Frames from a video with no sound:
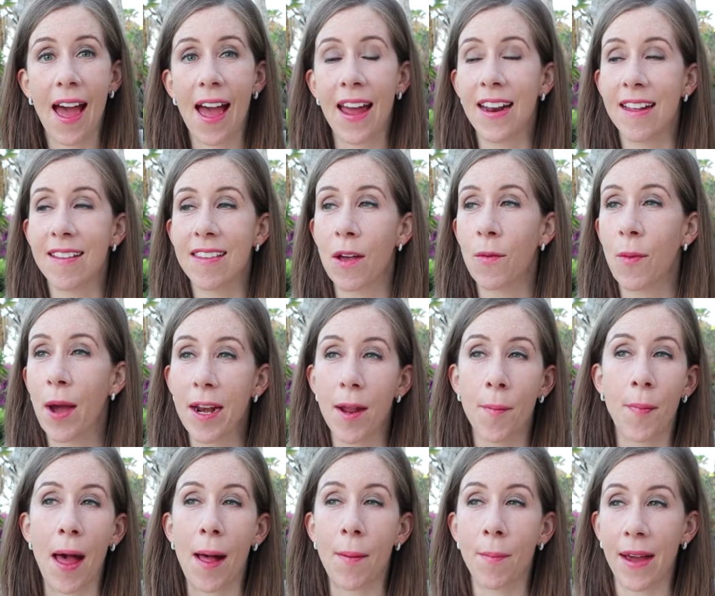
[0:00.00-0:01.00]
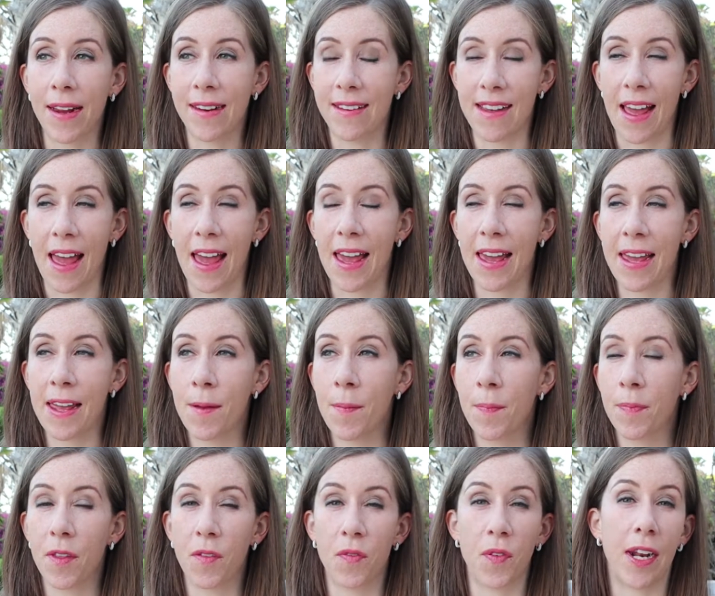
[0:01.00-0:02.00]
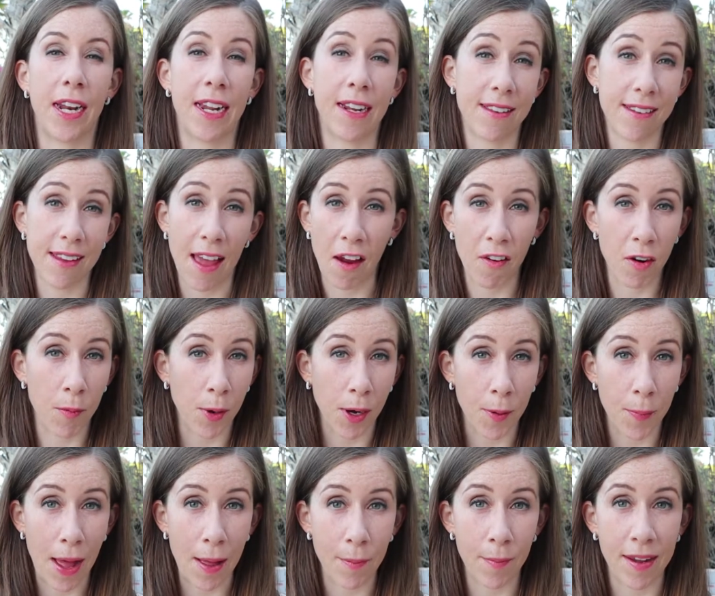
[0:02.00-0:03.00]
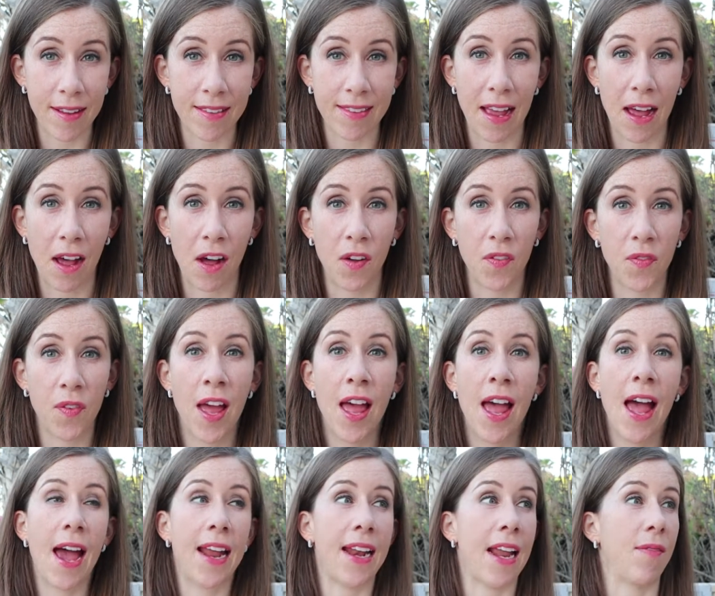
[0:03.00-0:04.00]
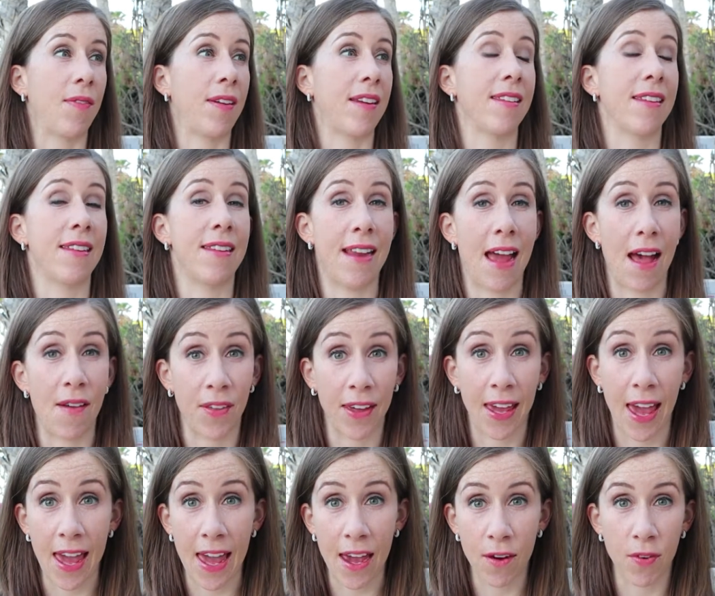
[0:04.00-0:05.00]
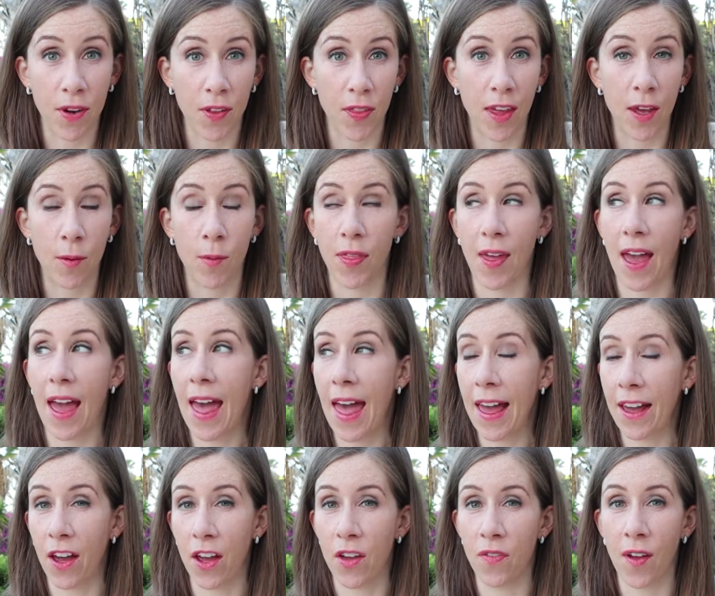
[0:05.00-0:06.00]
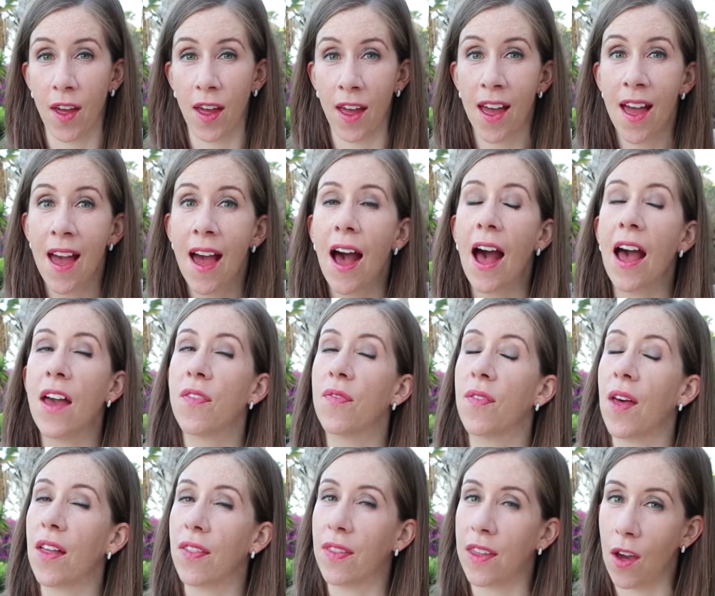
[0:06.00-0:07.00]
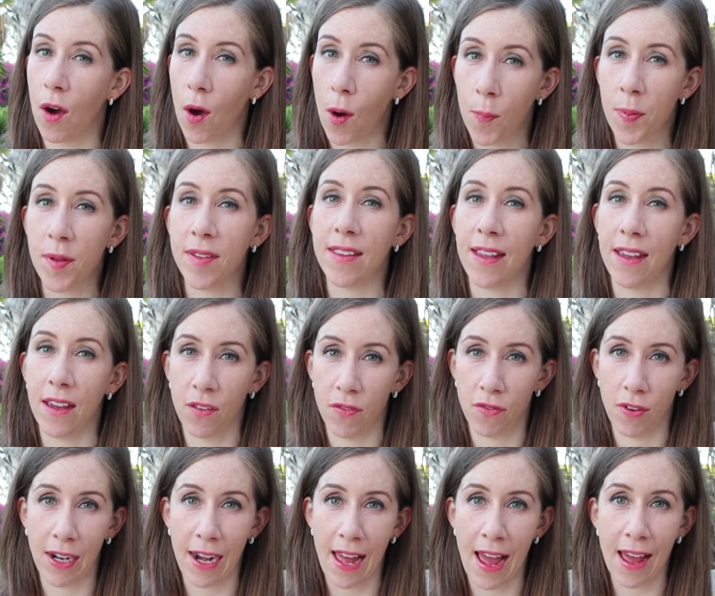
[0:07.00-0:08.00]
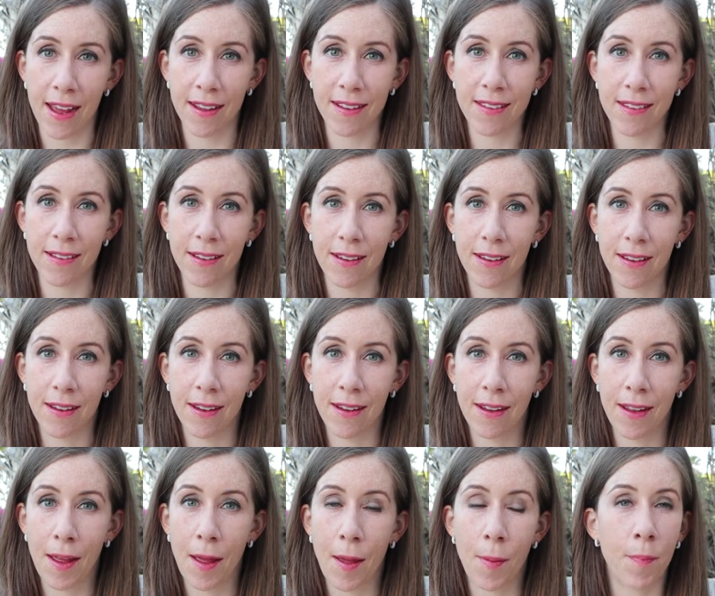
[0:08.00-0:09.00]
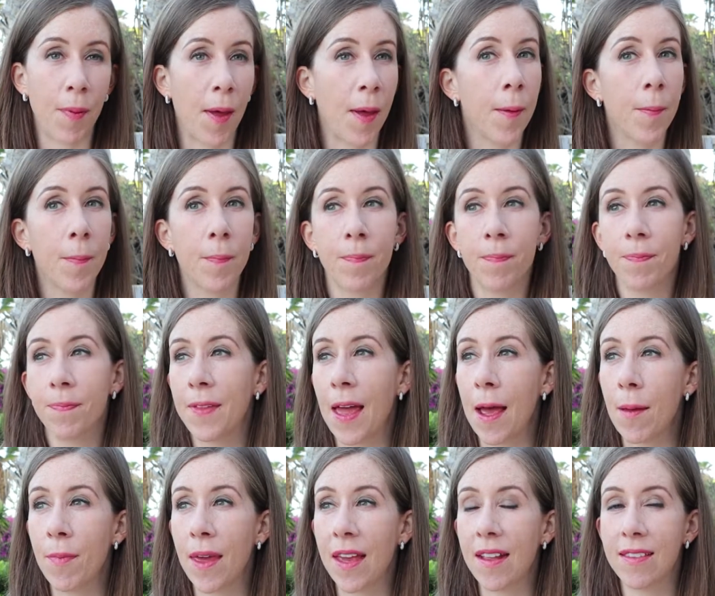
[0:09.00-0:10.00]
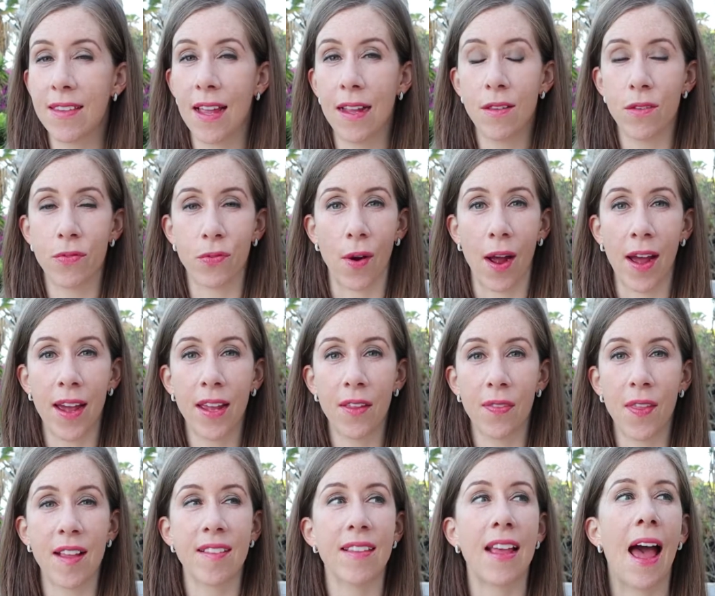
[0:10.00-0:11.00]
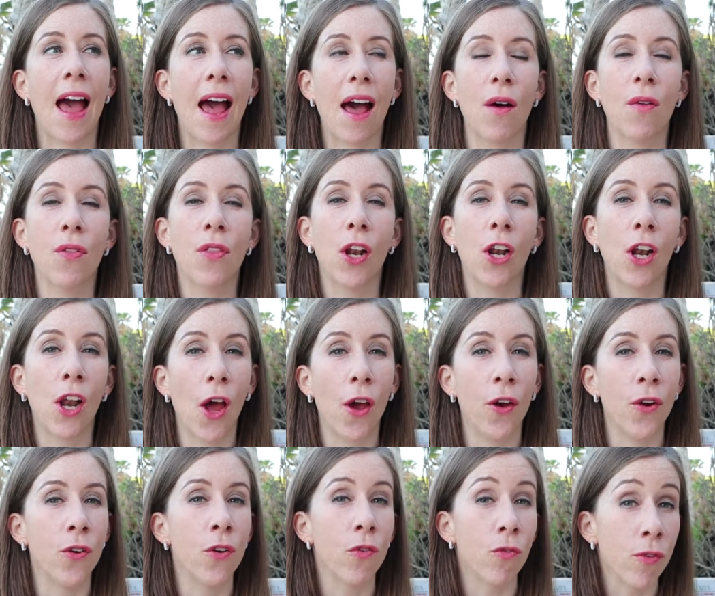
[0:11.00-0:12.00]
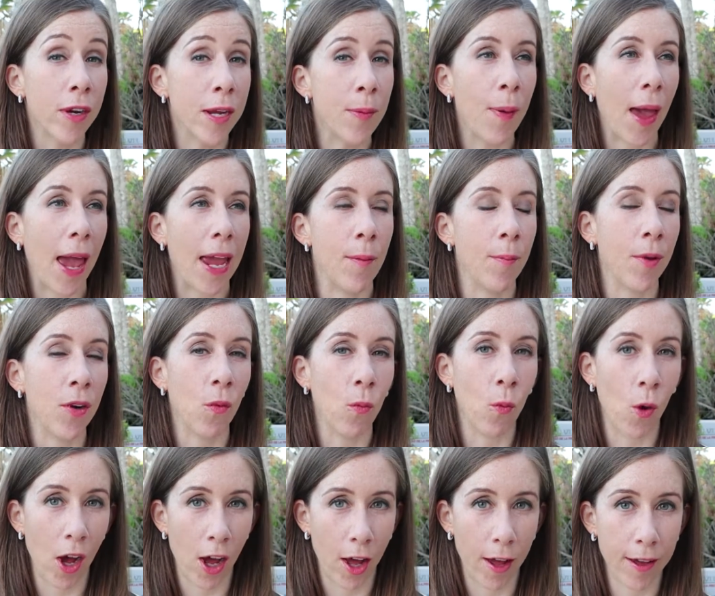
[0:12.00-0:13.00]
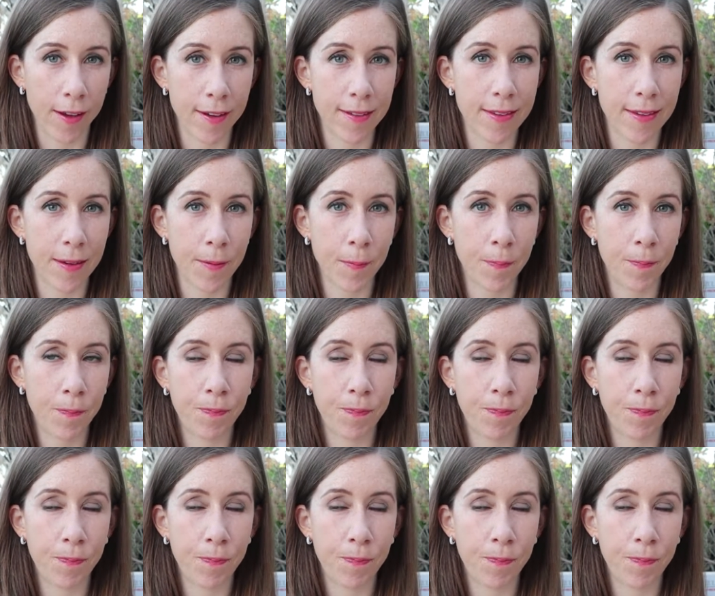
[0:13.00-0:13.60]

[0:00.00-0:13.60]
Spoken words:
And as I went about my day, feeling terrible about myself and having to navigate everything with a hangover, I felt the opposite of relaxed. But that makes sense, right? That's how the loan repayment works.